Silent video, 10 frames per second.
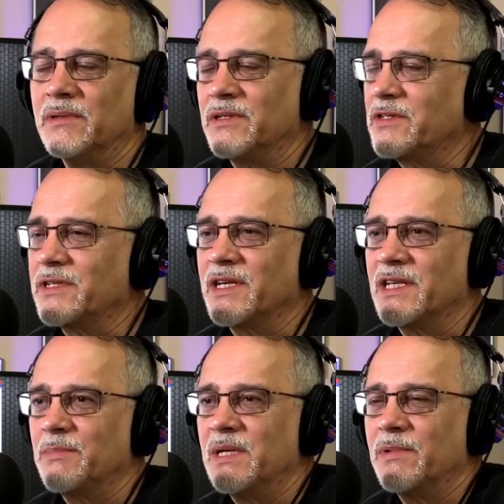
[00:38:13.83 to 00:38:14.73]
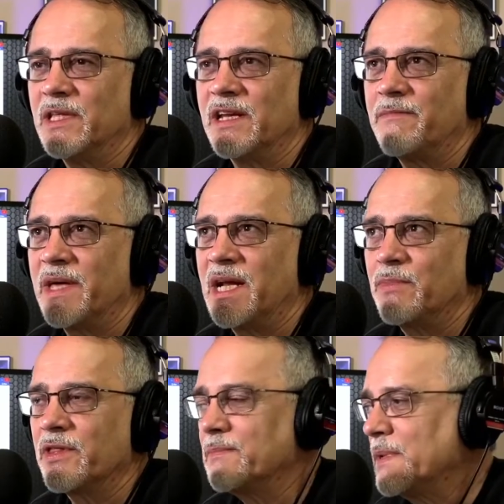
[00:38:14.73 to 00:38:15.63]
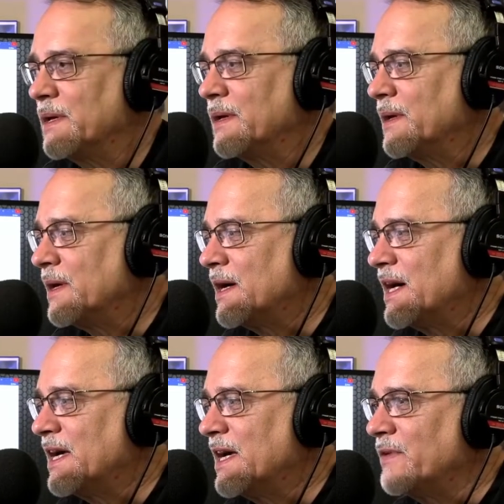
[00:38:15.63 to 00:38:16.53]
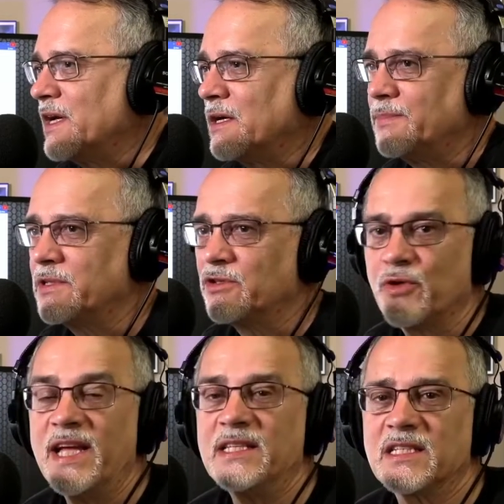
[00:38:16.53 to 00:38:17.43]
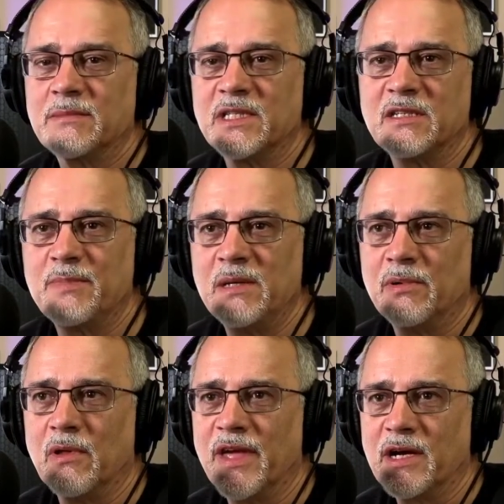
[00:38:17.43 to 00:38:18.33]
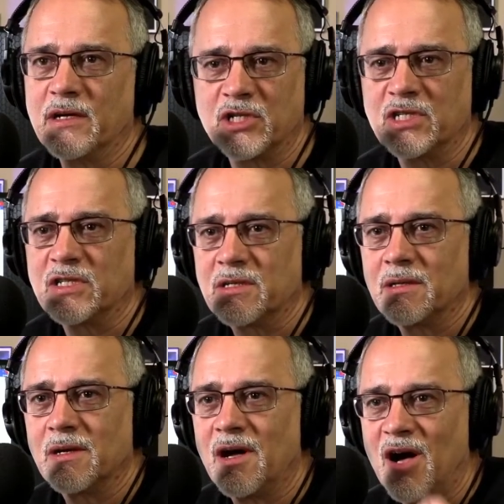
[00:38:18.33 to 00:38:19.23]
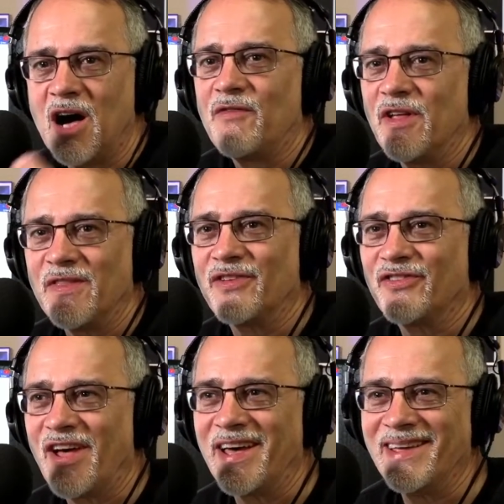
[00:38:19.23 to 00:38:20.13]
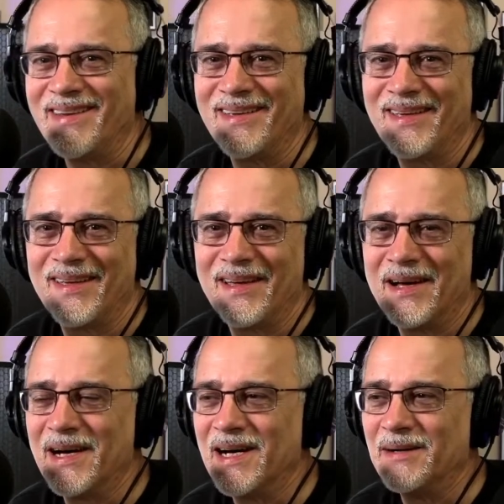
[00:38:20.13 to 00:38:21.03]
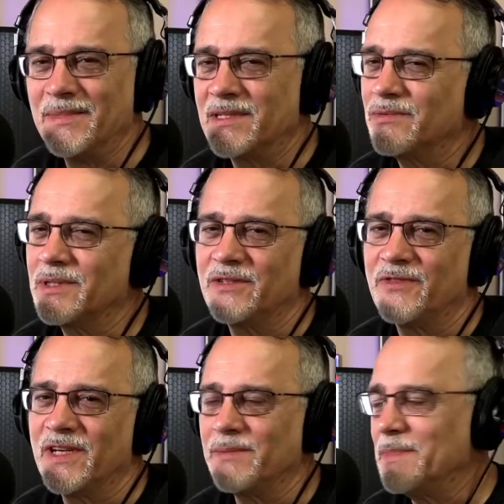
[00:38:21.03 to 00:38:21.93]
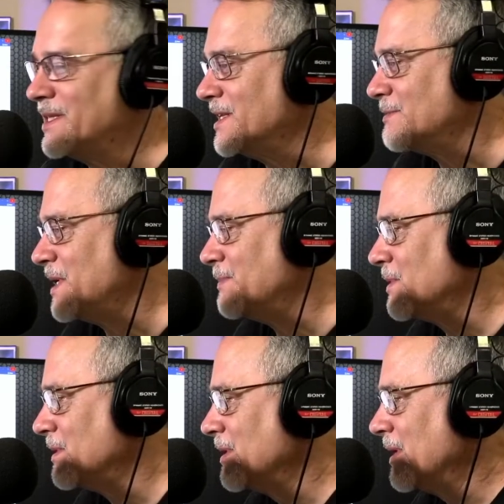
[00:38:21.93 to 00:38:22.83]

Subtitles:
There's a ton of people that I've met up with them. I've helped train some of these people there just off on the side. It's really fun to meet these people.